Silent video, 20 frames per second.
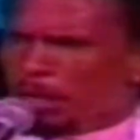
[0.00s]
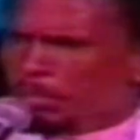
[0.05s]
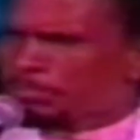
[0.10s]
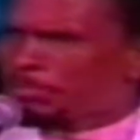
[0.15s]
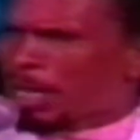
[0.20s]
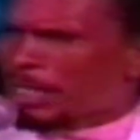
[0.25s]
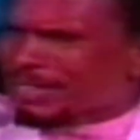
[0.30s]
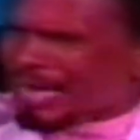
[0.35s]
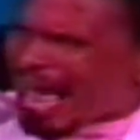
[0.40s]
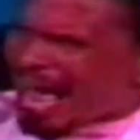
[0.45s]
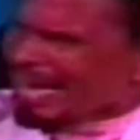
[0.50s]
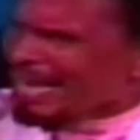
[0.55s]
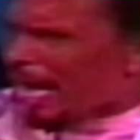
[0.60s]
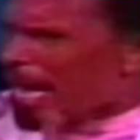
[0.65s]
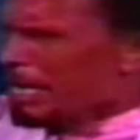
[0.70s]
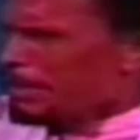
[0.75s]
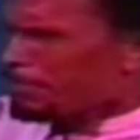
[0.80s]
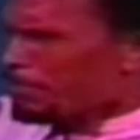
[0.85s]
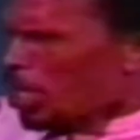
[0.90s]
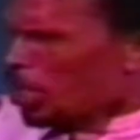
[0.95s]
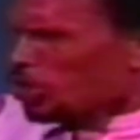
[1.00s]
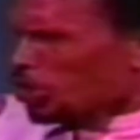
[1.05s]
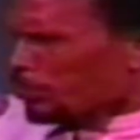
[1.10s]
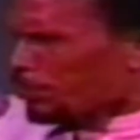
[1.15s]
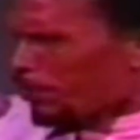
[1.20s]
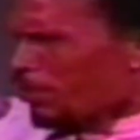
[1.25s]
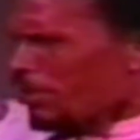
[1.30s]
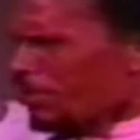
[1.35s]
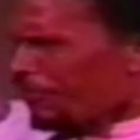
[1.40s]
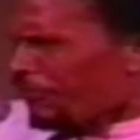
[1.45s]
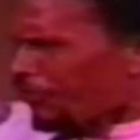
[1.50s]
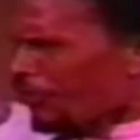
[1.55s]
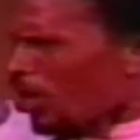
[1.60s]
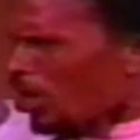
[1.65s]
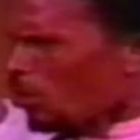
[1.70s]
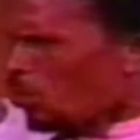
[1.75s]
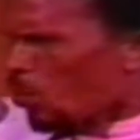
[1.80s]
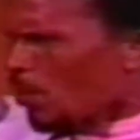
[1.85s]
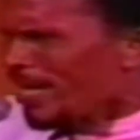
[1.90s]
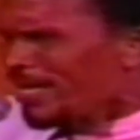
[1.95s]
but I had much proof
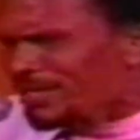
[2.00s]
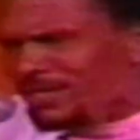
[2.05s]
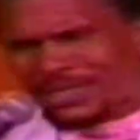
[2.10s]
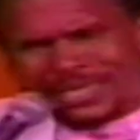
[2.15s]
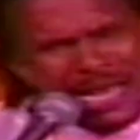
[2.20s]
for Wills